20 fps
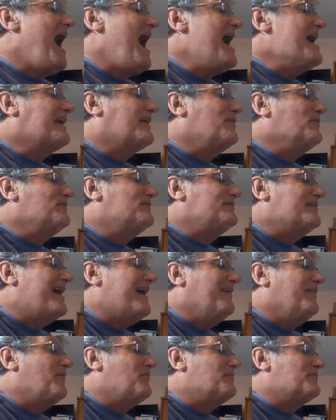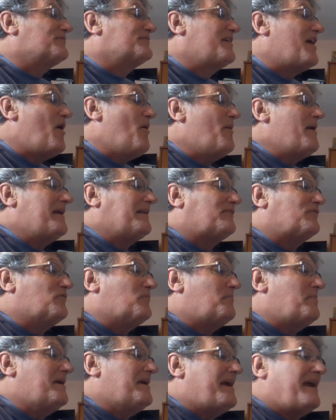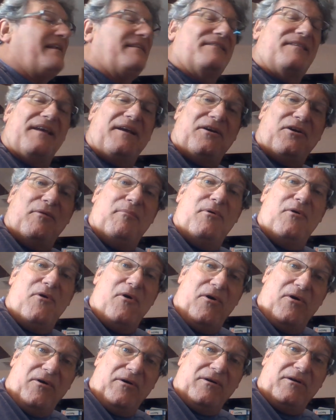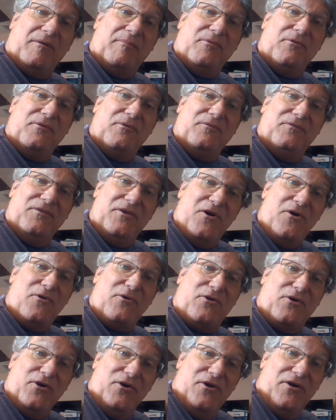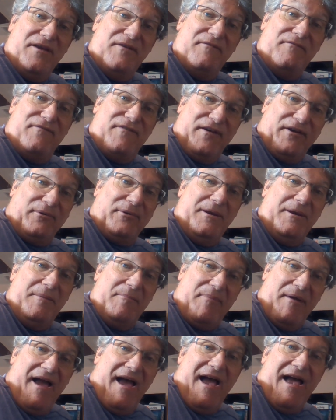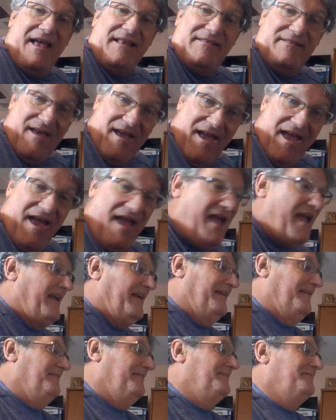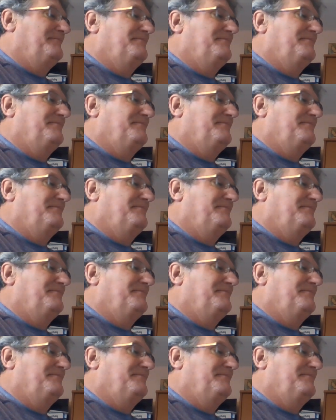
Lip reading: I could tell it was going to be a terrible, horrible, no good, very bad day.